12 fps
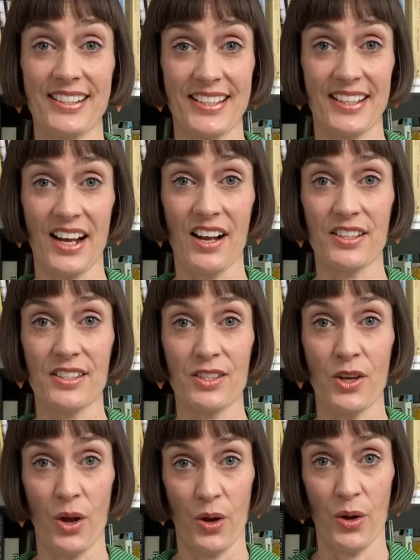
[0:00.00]
discuss
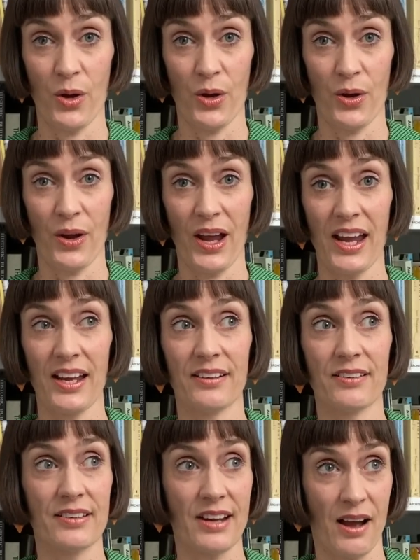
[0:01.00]
her
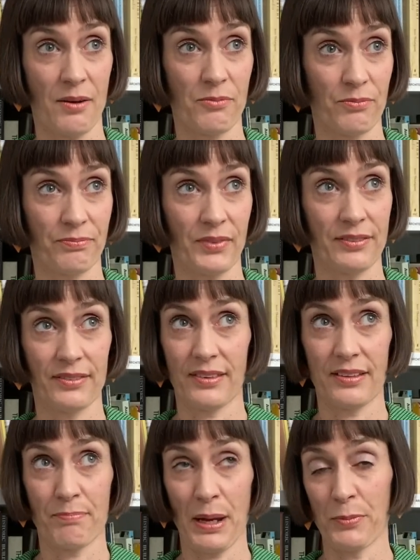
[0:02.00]
and
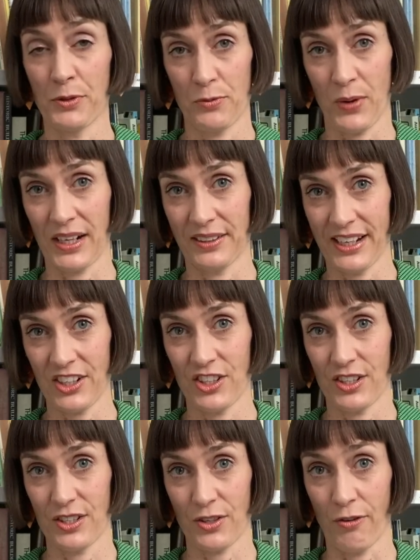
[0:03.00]
people's
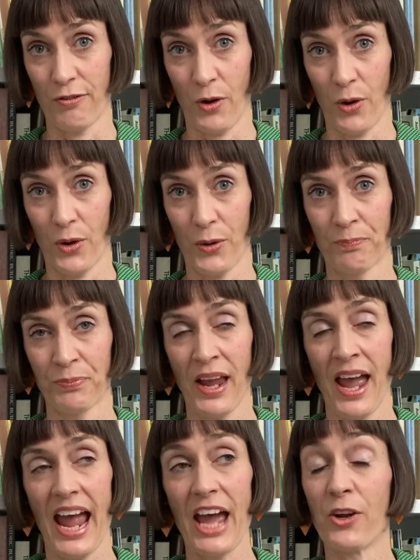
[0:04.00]
recollections of her
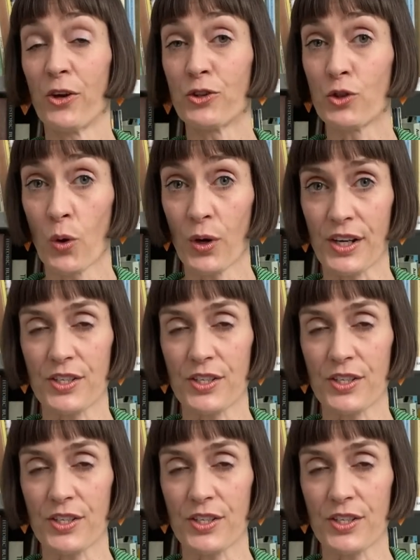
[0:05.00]
and her daughter.